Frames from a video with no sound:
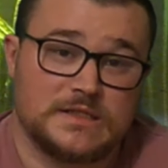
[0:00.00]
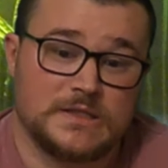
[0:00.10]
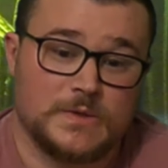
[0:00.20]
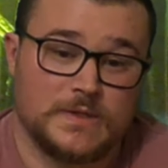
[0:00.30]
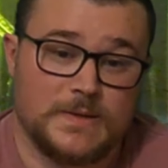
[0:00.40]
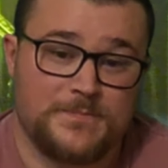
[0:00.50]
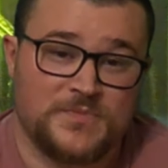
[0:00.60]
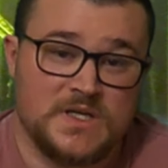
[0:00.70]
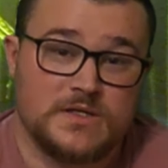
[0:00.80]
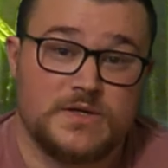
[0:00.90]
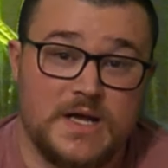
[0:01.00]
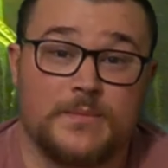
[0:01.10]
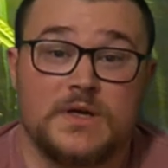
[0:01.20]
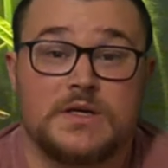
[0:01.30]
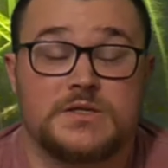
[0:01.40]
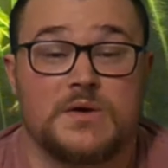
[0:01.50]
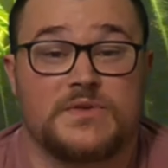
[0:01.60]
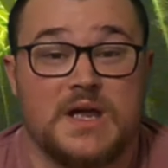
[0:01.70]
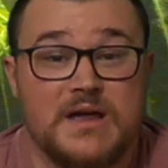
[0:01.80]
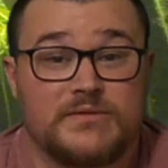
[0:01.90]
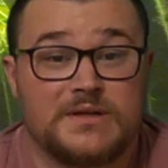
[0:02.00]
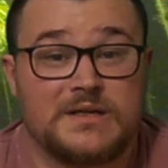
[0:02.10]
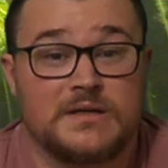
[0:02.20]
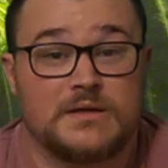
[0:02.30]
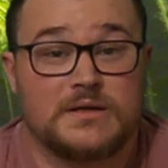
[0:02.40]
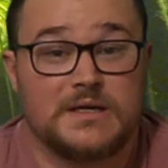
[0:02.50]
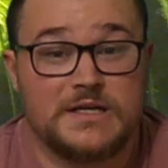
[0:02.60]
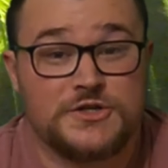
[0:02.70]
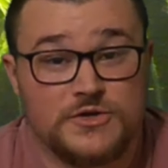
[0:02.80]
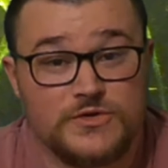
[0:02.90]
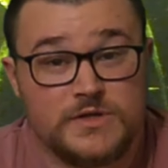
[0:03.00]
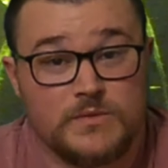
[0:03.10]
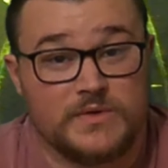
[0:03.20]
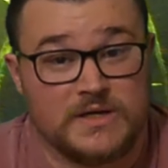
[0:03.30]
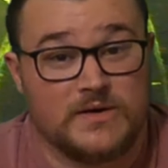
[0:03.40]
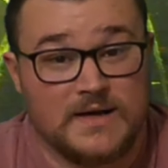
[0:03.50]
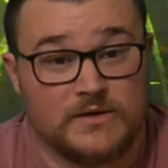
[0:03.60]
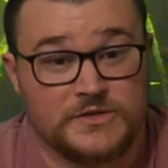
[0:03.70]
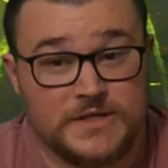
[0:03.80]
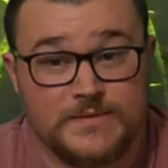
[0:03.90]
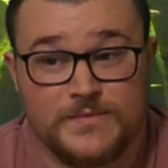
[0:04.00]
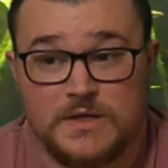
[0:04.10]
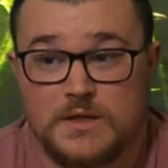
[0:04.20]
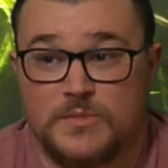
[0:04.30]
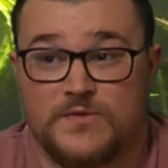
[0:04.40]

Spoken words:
So yeah. So if you have any issues with hair algae,